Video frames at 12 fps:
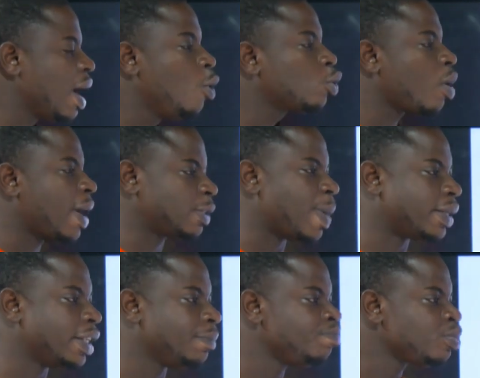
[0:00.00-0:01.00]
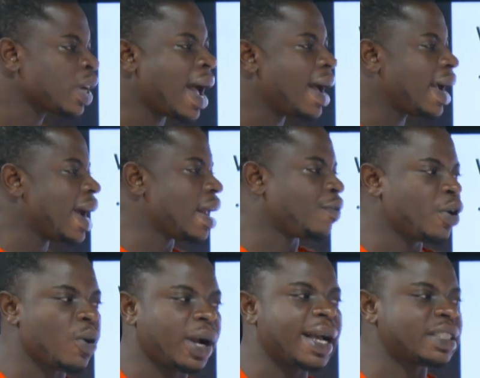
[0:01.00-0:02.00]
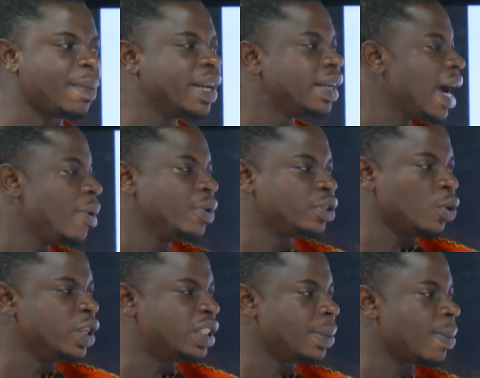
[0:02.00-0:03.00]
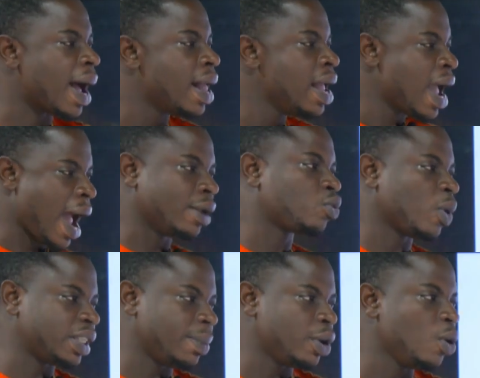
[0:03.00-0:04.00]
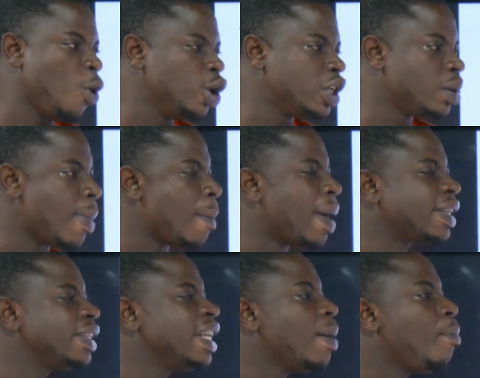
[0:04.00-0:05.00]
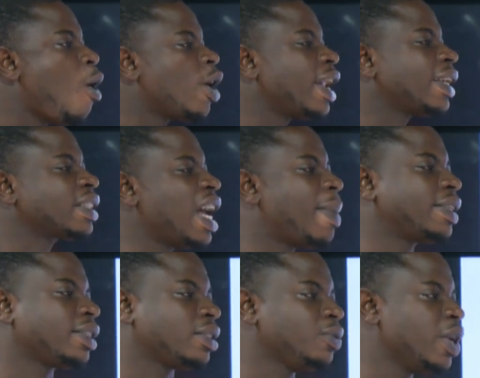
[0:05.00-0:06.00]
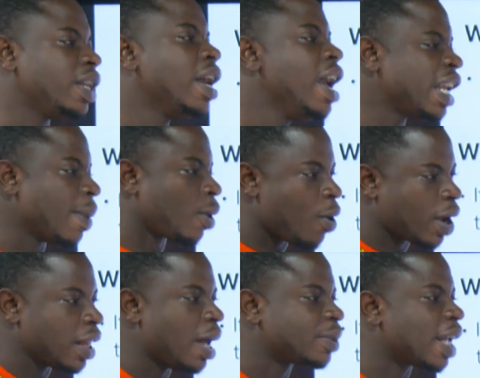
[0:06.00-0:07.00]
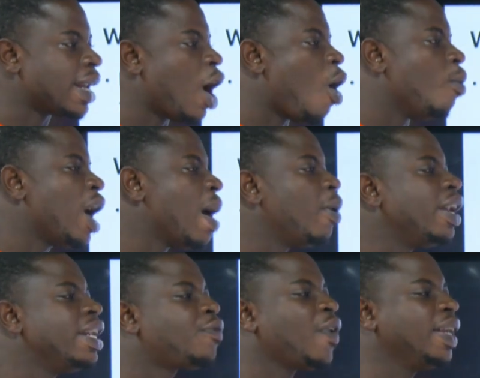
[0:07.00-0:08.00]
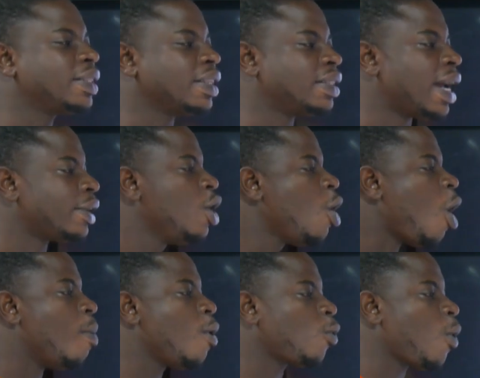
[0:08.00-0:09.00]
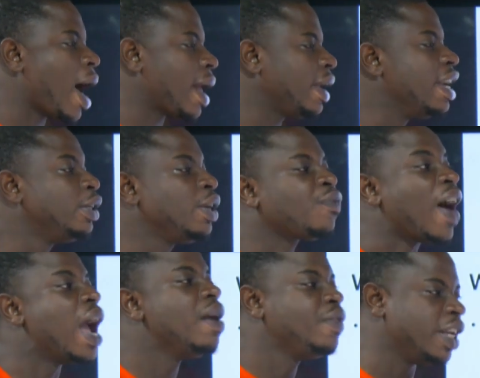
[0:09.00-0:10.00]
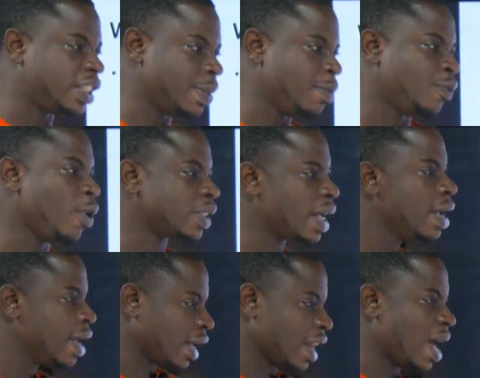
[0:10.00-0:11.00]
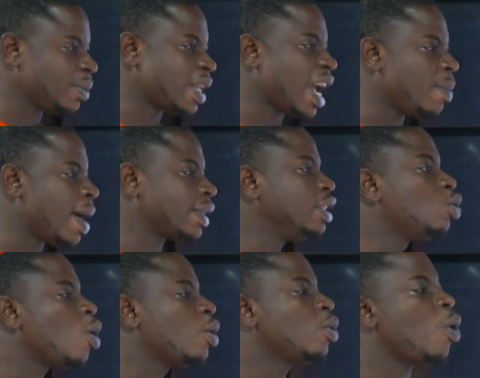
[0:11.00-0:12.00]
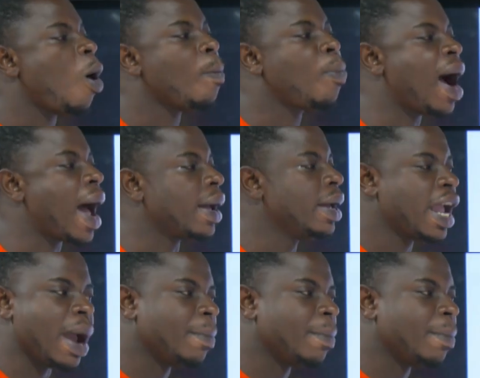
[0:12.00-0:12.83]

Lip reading: Yeah, who Thomas Party. I Ghana friend or cast medical reason on team member and to Semenyo own team but yeah ball national match win. Yeah, we club side now. But the difference is that Omokwa it did 5 days before say club side match into one or bar.